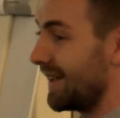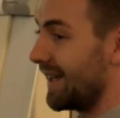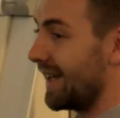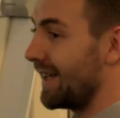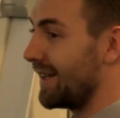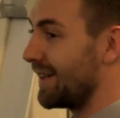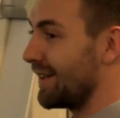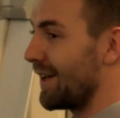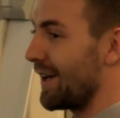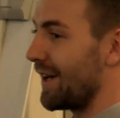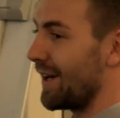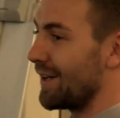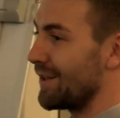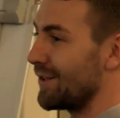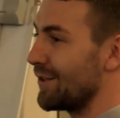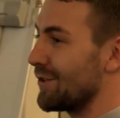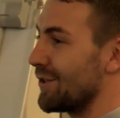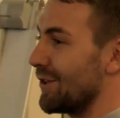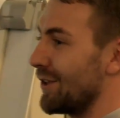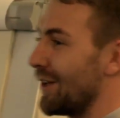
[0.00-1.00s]
in
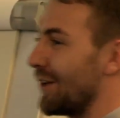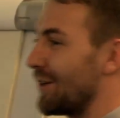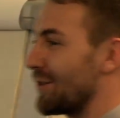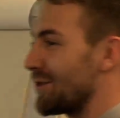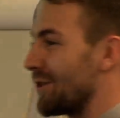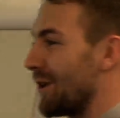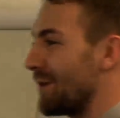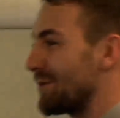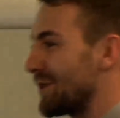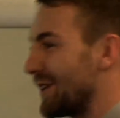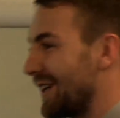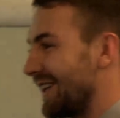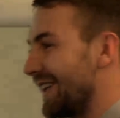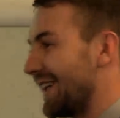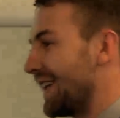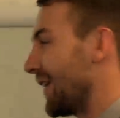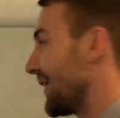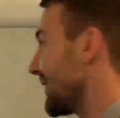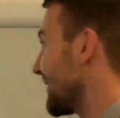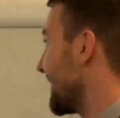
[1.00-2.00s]
sunny old Shropshire
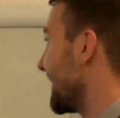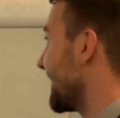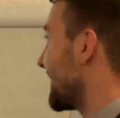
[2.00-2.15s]
that lost